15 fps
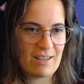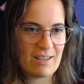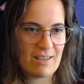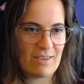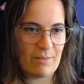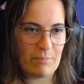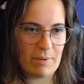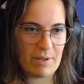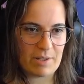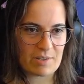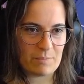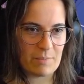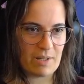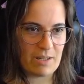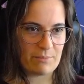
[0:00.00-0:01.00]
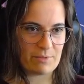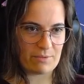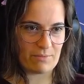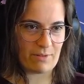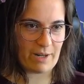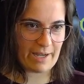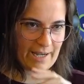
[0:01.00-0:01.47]
the boss man was
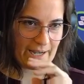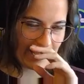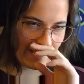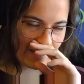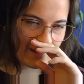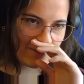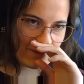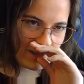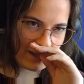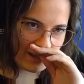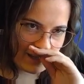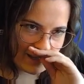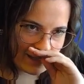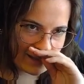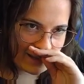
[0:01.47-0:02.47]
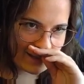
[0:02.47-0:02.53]
right. Have I